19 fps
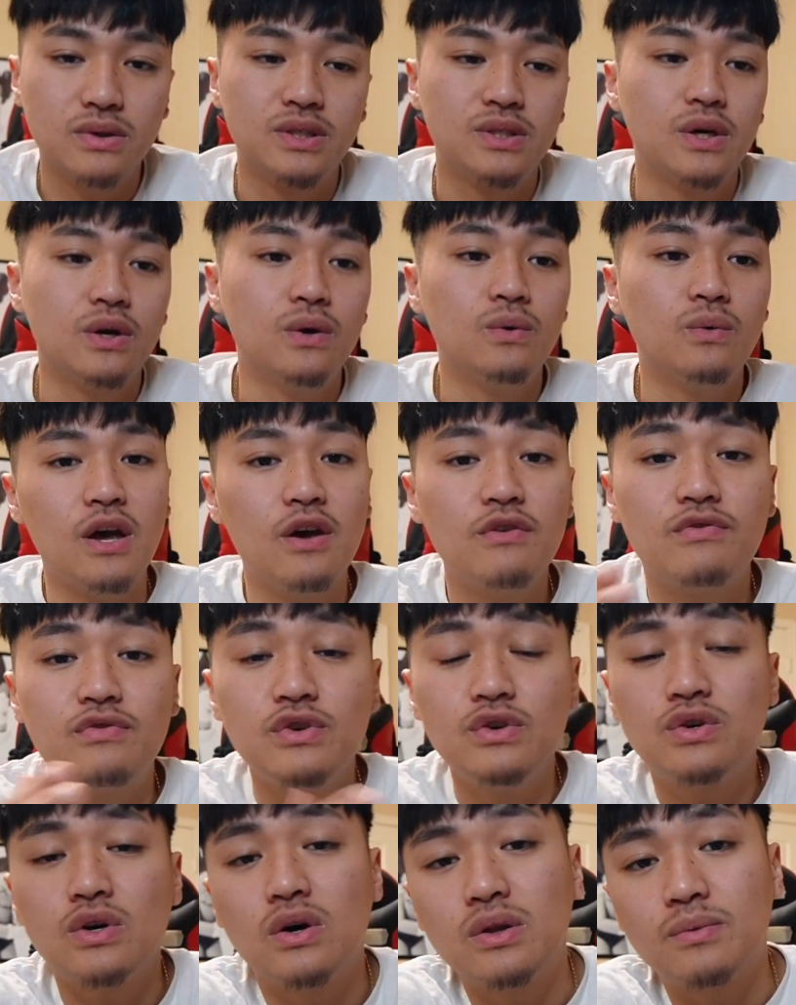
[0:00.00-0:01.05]
So if
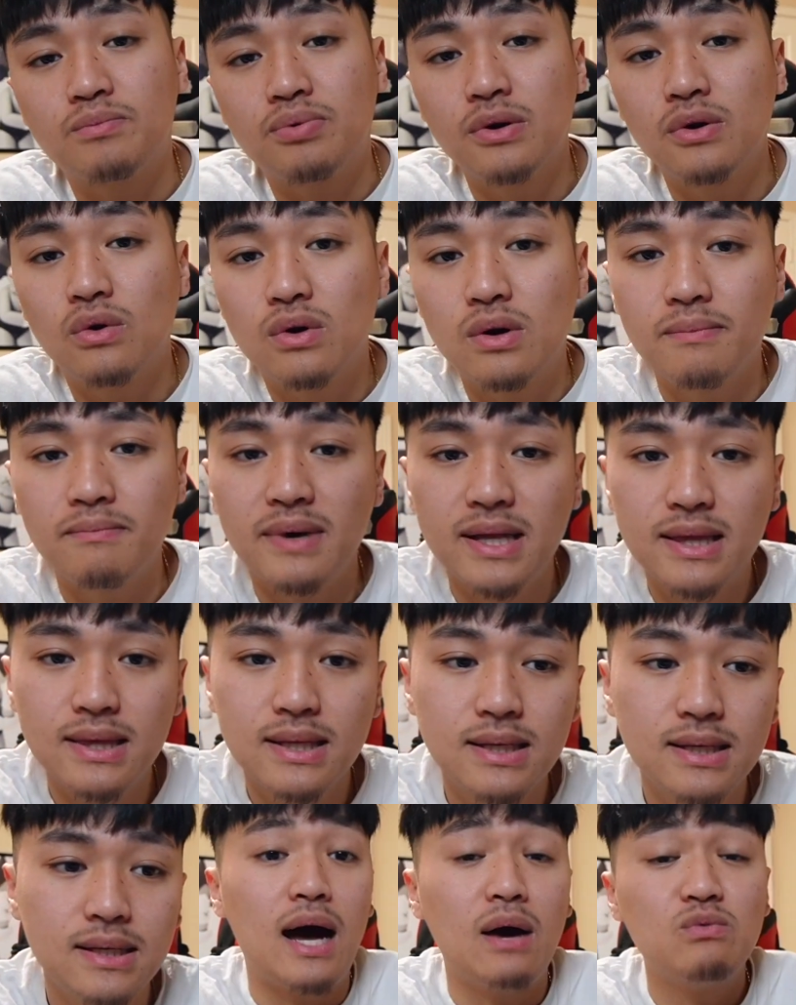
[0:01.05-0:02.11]
you go the pre-order method,